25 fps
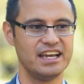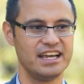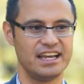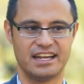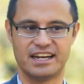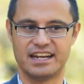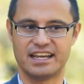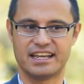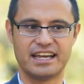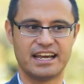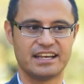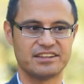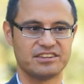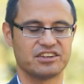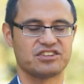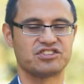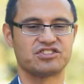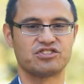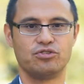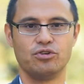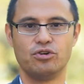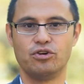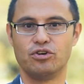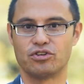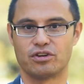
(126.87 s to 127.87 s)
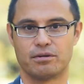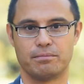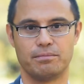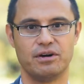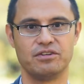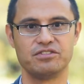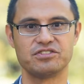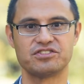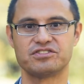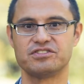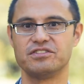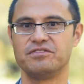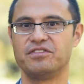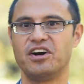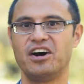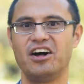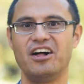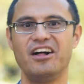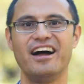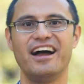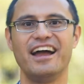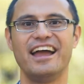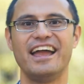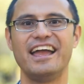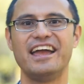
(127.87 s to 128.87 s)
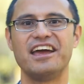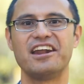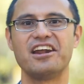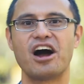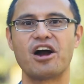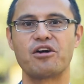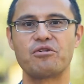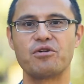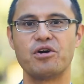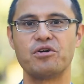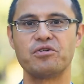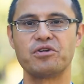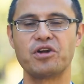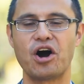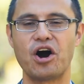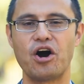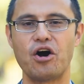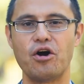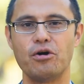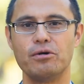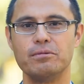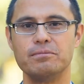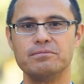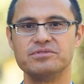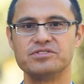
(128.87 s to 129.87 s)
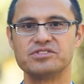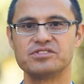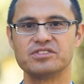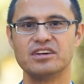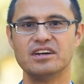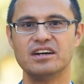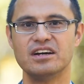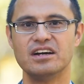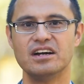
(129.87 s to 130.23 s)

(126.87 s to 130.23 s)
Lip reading: in a Catholic school, or most of all, in our own homes.